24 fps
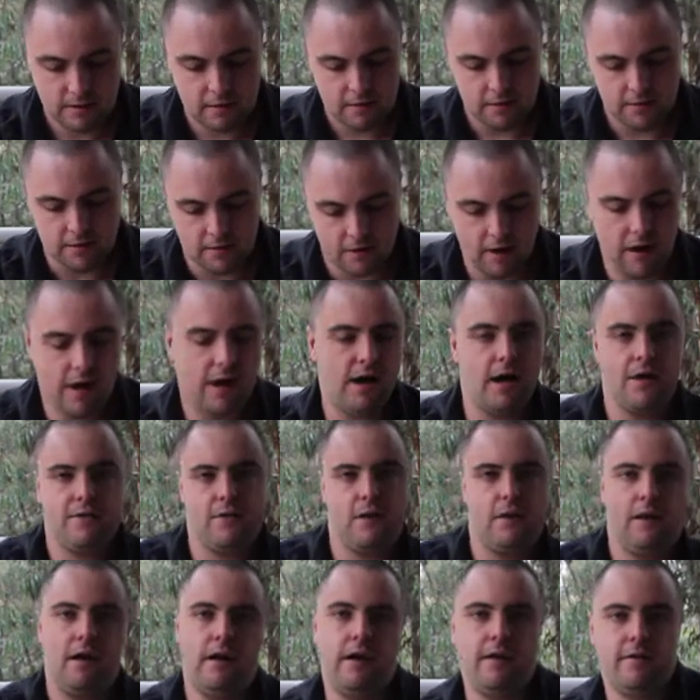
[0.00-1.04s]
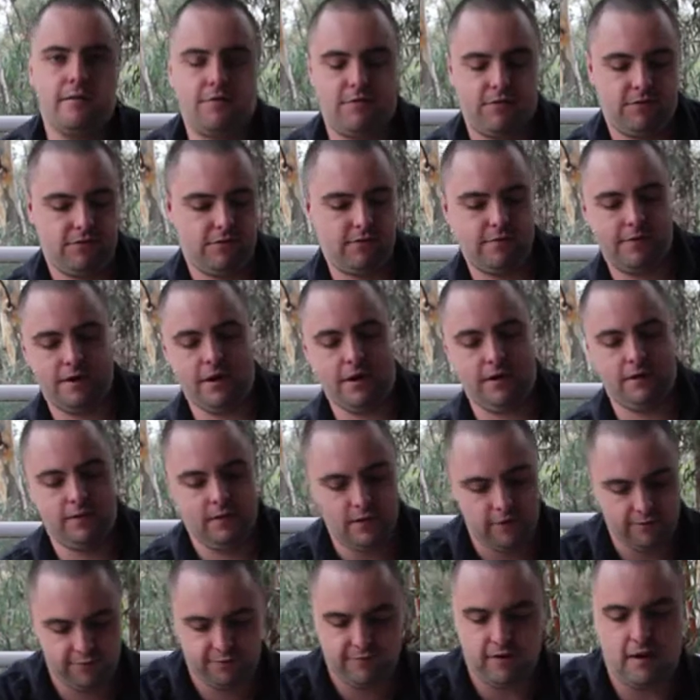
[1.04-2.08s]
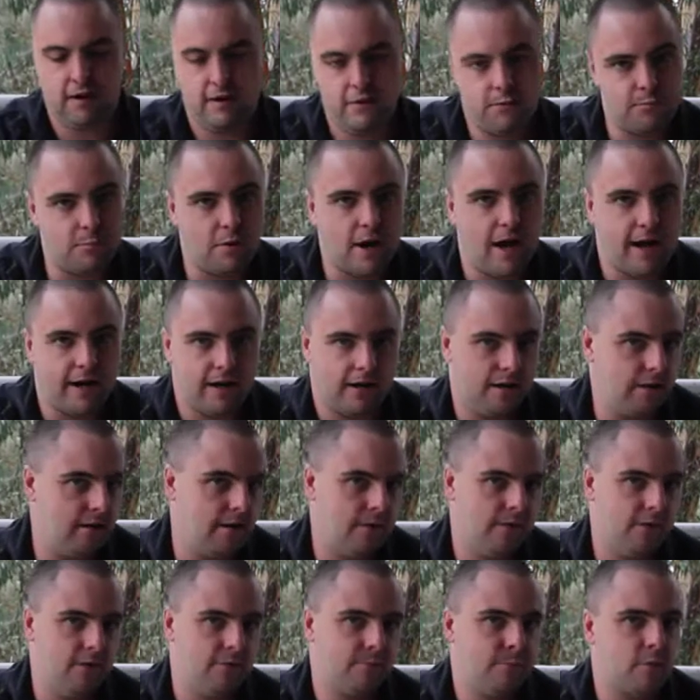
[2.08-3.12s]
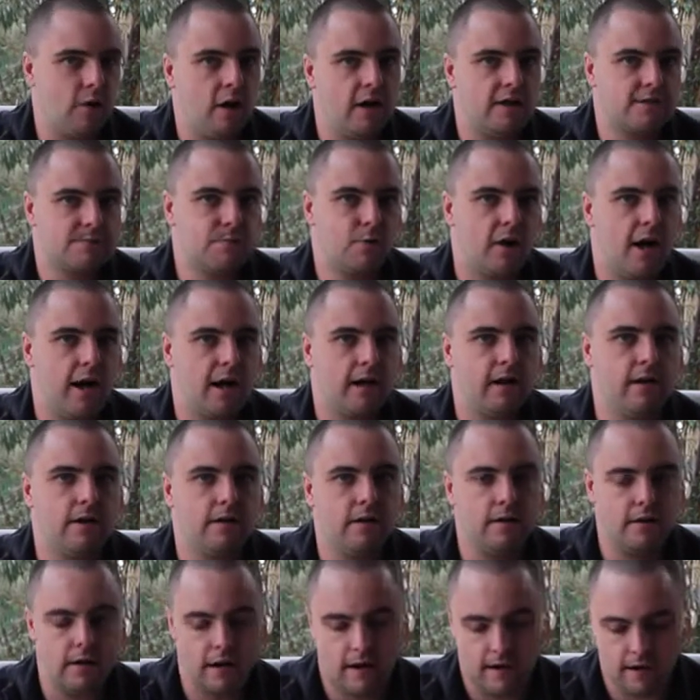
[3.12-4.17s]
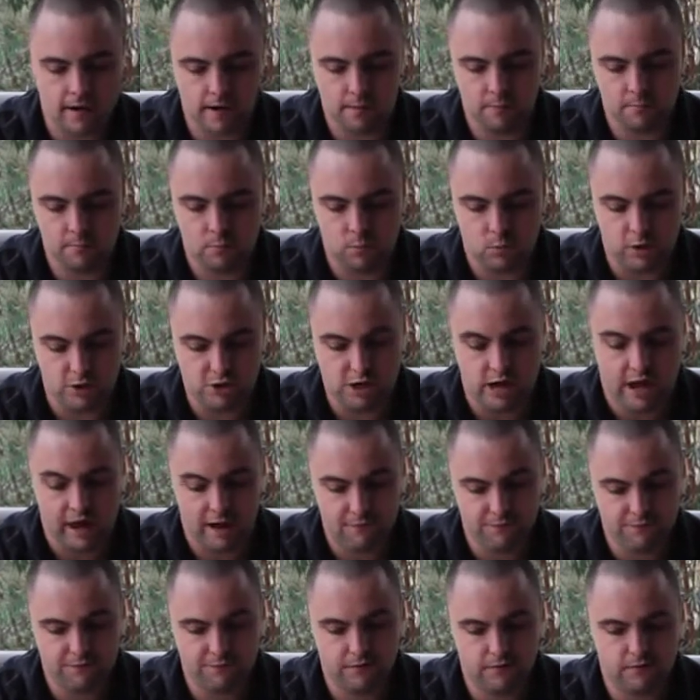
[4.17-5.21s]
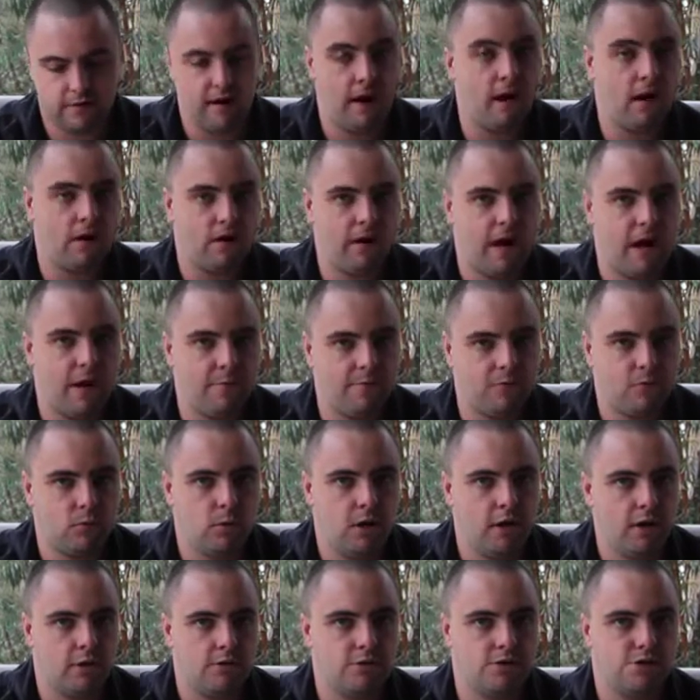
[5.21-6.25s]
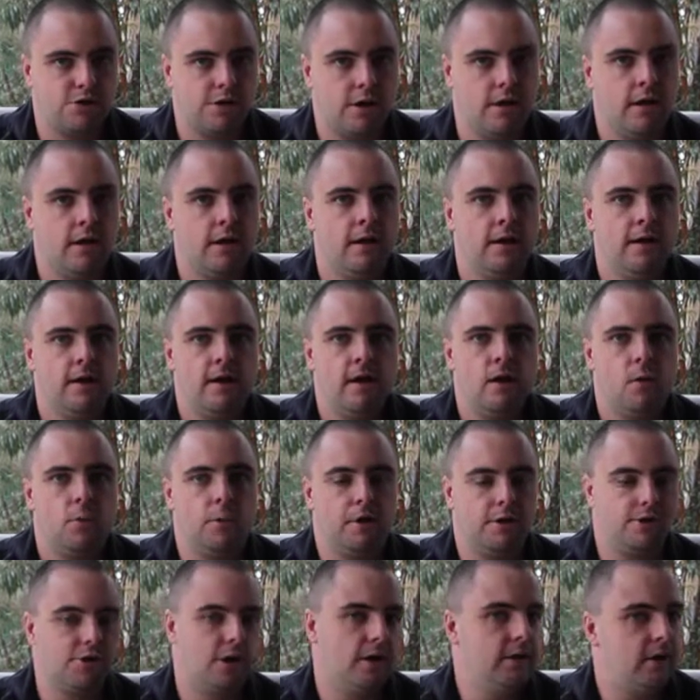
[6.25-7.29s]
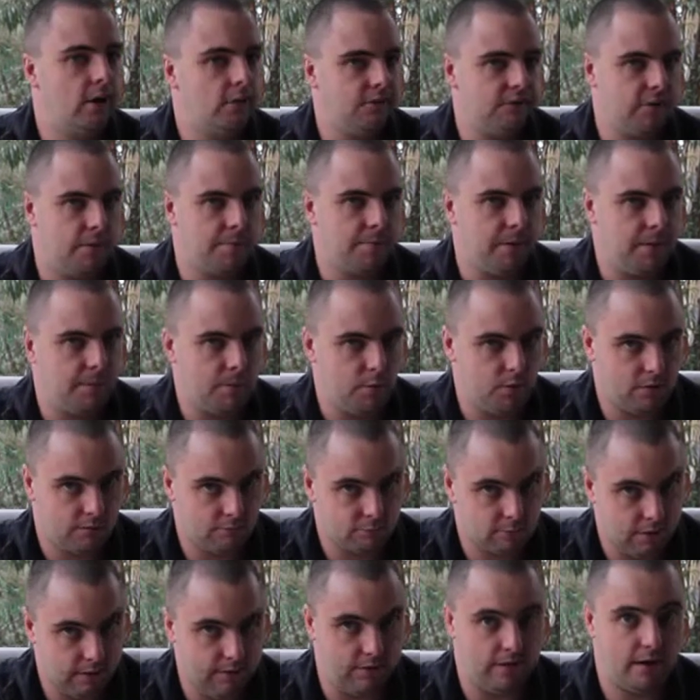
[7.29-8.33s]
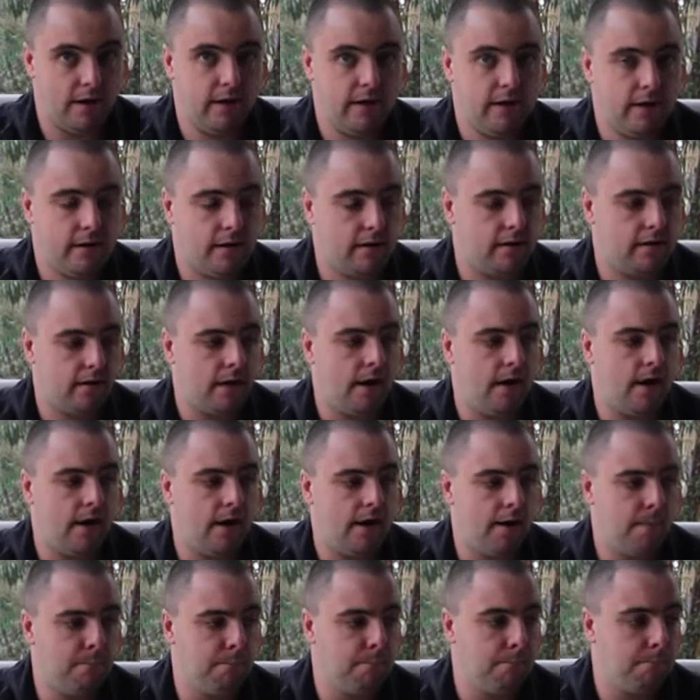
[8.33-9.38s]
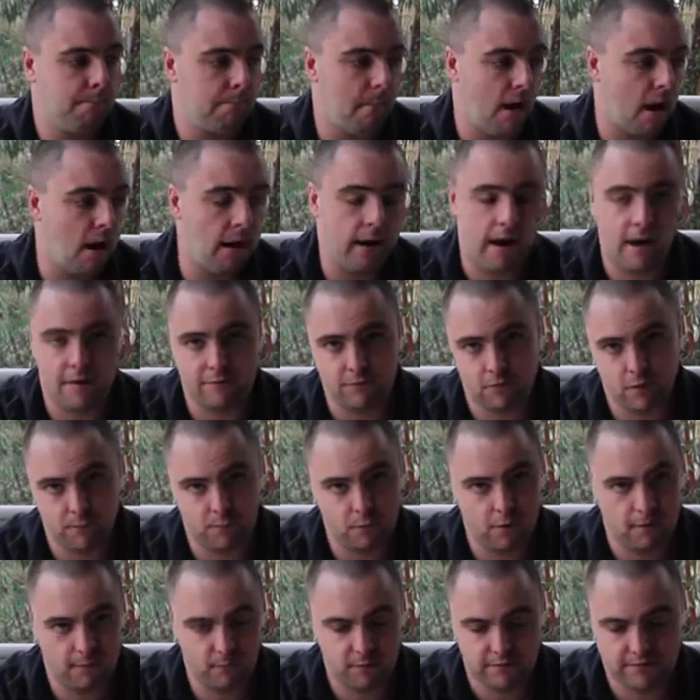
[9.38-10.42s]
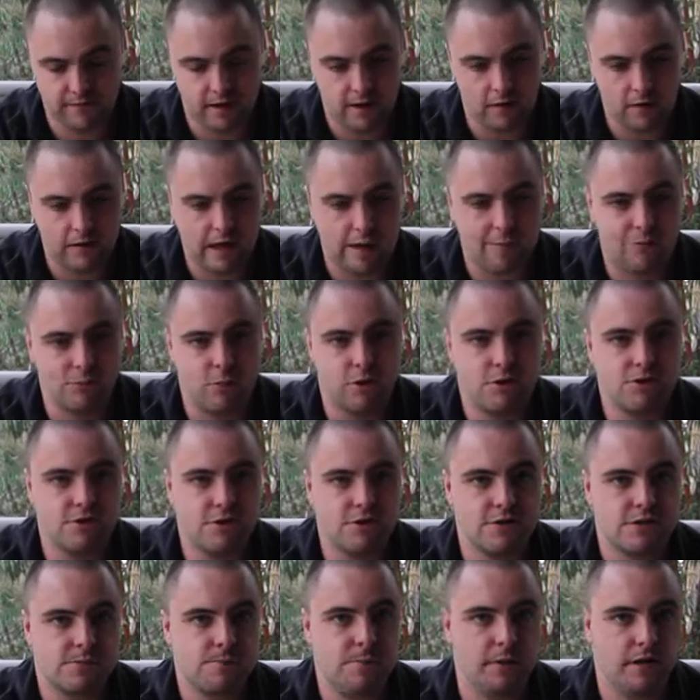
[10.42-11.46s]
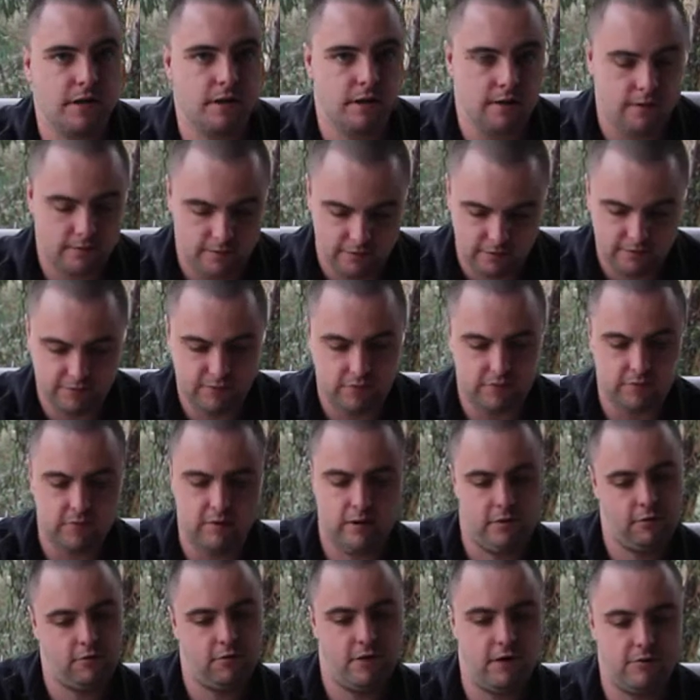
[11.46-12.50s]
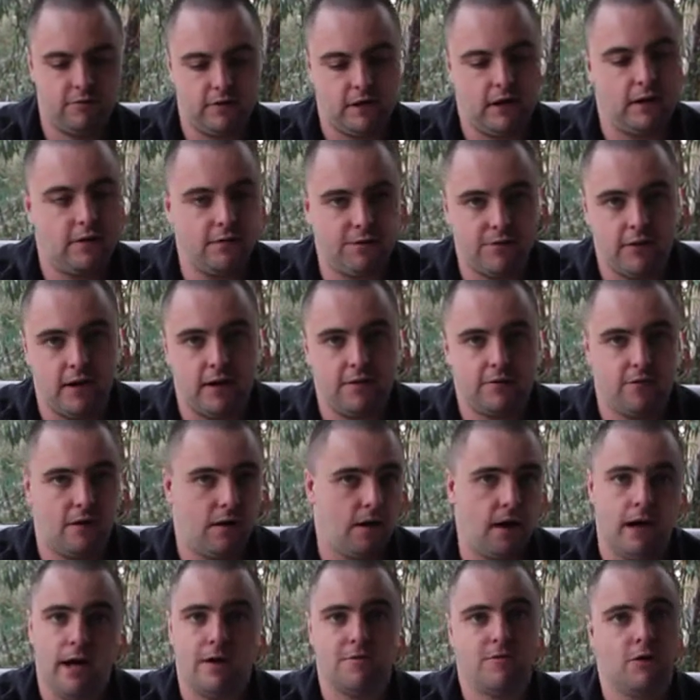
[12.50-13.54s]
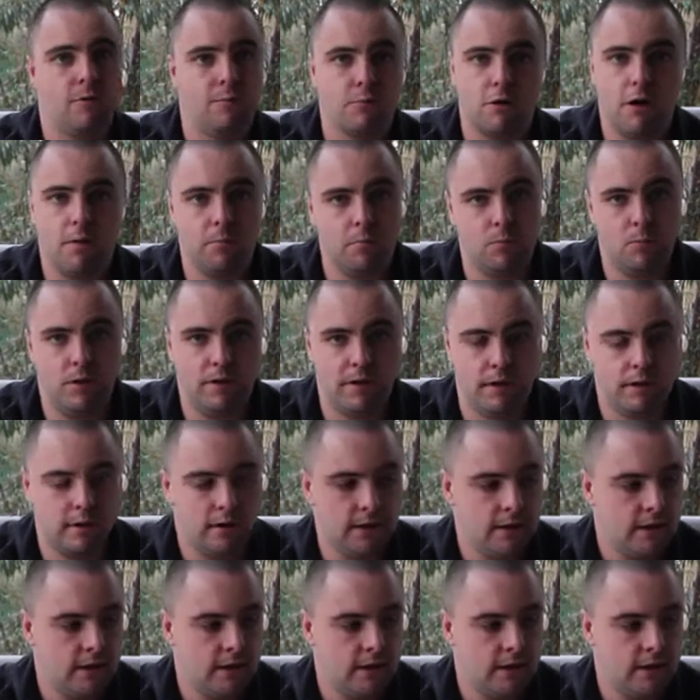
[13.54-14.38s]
There are other lights in this size bracket and in this price bracket which have tail cap switch, which I know some people really like. I have no problem with tail cap switches, but this is an interesting interface and I have no problem with it.